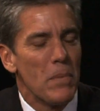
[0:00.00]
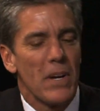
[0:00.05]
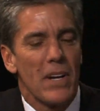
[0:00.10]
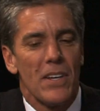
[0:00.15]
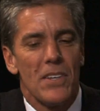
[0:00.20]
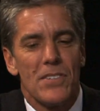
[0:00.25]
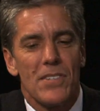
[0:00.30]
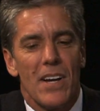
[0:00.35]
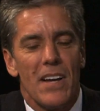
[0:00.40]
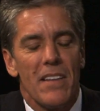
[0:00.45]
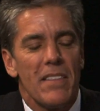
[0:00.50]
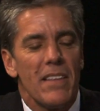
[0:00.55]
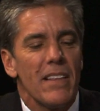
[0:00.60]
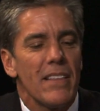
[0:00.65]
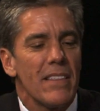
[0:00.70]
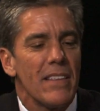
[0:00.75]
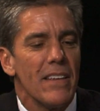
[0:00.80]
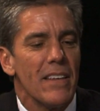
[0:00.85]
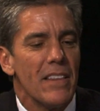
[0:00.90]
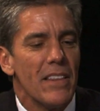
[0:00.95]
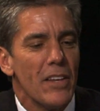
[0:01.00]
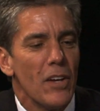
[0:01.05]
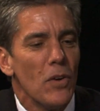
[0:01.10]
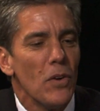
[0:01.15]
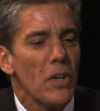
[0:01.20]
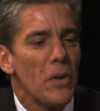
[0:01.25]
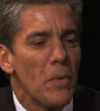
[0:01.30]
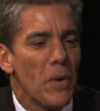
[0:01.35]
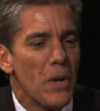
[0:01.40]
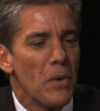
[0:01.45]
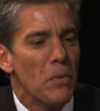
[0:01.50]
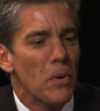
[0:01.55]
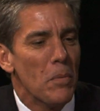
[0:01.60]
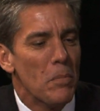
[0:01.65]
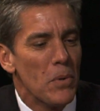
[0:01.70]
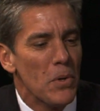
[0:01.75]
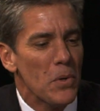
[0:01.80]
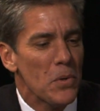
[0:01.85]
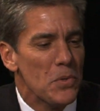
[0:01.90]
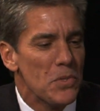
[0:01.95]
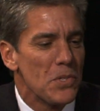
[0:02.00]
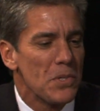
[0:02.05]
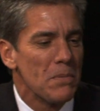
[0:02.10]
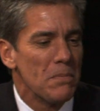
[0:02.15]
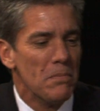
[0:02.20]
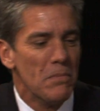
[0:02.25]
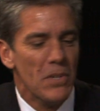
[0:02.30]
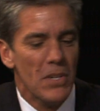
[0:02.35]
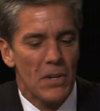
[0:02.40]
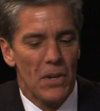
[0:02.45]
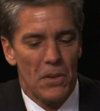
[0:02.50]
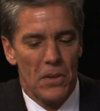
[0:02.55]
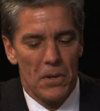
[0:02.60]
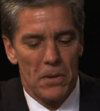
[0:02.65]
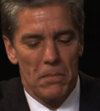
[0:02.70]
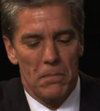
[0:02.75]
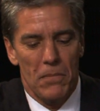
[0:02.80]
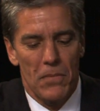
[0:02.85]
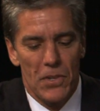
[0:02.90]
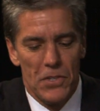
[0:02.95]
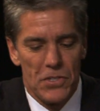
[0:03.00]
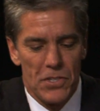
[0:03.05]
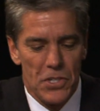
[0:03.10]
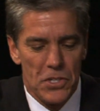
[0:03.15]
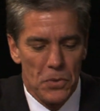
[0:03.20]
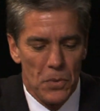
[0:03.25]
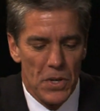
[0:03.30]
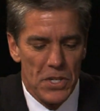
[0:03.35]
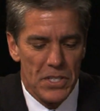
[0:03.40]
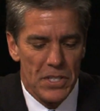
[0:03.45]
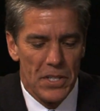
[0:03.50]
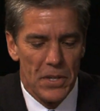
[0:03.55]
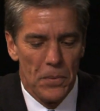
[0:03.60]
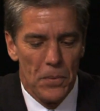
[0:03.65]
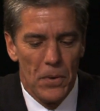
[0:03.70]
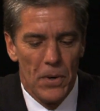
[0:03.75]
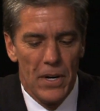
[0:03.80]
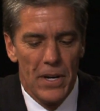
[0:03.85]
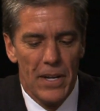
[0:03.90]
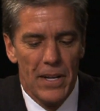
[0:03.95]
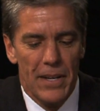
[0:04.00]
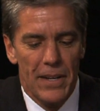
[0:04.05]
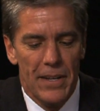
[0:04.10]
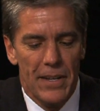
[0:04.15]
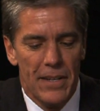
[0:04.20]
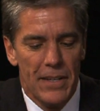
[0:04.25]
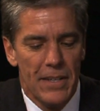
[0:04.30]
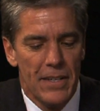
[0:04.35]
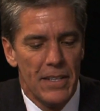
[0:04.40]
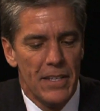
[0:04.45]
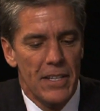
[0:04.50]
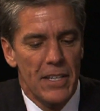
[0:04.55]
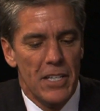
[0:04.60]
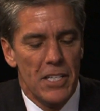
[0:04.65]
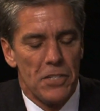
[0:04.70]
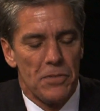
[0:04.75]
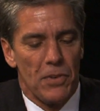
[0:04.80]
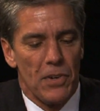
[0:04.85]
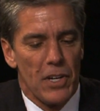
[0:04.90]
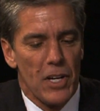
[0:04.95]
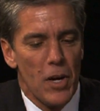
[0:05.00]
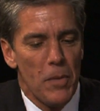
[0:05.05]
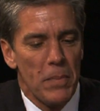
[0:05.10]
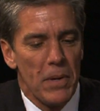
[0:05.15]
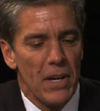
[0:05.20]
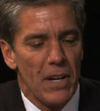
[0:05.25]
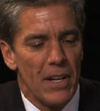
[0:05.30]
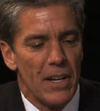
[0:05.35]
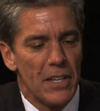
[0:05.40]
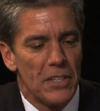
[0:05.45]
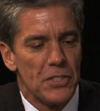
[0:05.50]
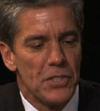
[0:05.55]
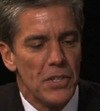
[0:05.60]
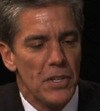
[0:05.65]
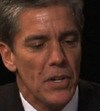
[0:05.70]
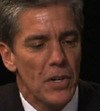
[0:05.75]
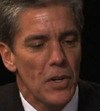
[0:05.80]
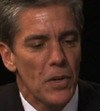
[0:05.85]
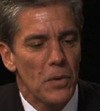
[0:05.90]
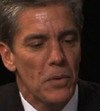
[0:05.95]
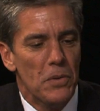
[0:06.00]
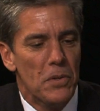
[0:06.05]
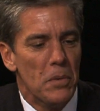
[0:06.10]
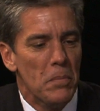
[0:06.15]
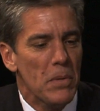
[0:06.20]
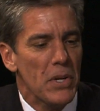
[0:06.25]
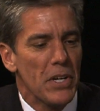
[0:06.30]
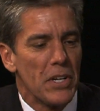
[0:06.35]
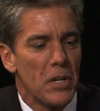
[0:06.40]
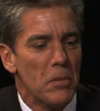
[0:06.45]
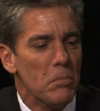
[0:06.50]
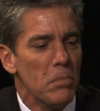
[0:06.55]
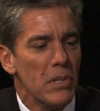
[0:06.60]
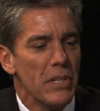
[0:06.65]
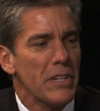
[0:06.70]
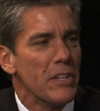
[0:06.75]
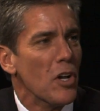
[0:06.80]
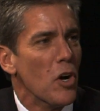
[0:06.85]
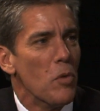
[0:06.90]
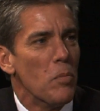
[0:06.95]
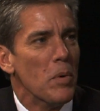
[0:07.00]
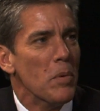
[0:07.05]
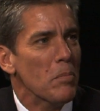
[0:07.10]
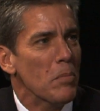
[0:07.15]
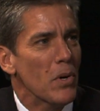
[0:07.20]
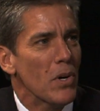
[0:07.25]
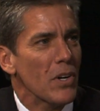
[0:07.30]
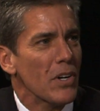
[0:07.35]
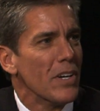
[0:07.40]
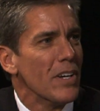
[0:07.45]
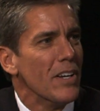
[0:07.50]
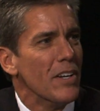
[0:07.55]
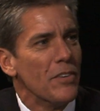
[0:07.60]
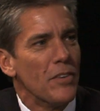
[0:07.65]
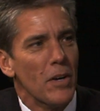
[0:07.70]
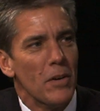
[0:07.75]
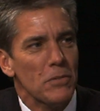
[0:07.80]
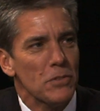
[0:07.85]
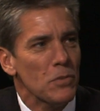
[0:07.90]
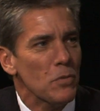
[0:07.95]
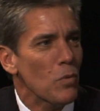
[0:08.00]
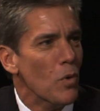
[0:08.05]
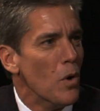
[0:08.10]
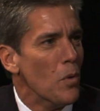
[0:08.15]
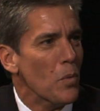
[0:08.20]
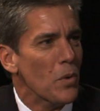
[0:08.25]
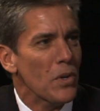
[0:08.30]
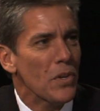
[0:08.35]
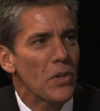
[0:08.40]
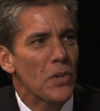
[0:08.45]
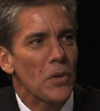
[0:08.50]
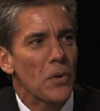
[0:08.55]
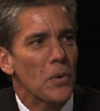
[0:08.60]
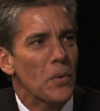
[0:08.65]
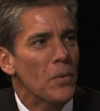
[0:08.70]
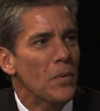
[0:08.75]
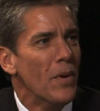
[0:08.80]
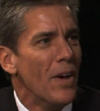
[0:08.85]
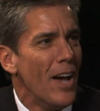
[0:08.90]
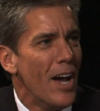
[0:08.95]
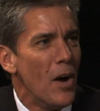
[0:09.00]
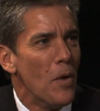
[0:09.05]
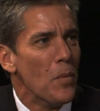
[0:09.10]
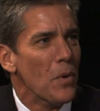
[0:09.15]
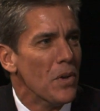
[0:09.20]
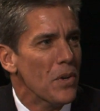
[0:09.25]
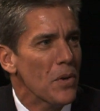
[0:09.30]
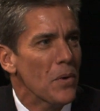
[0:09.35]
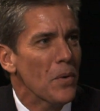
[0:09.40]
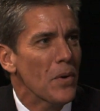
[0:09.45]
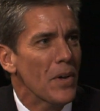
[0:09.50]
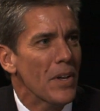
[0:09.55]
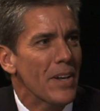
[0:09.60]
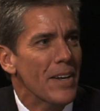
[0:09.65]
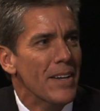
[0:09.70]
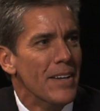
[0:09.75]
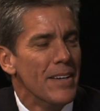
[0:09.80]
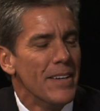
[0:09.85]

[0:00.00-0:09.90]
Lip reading: Because I think the only way to approach, the situation that we're in is for a company like Shell to be a complete open book in terms of what we do, how we do it,